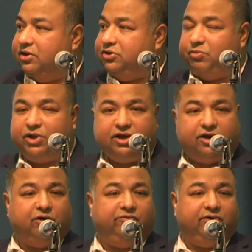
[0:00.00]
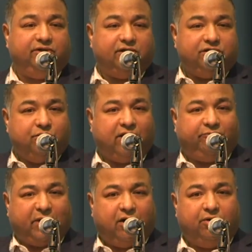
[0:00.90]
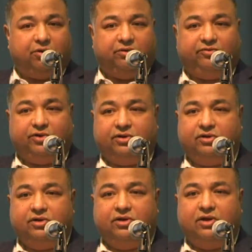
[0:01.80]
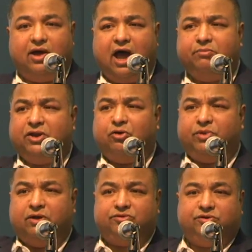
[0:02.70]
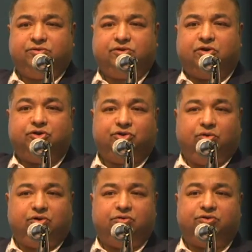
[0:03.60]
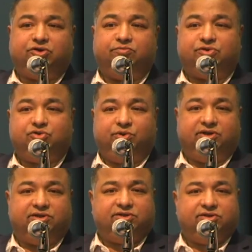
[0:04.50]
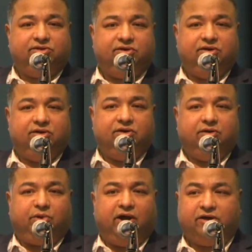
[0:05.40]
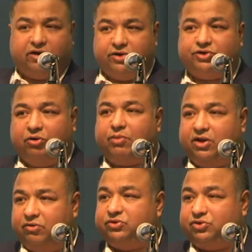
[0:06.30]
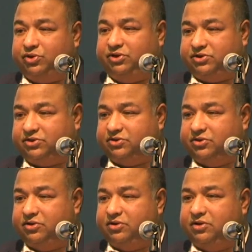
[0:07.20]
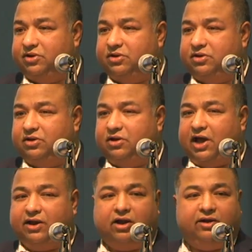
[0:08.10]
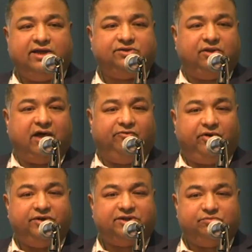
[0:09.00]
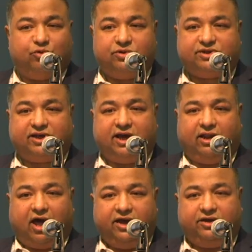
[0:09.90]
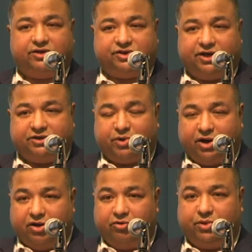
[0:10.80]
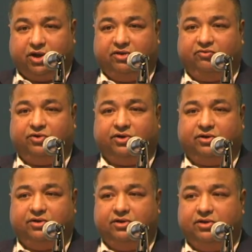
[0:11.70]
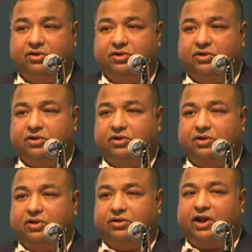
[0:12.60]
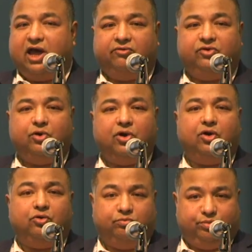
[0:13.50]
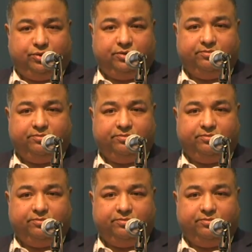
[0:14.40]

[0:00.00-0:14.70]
dominion over, that you have power over, I may not be able to control Donald Trump's tweets, but I can control my own tweets. And unless on that very small scale I can change my own behavior, then I have no hope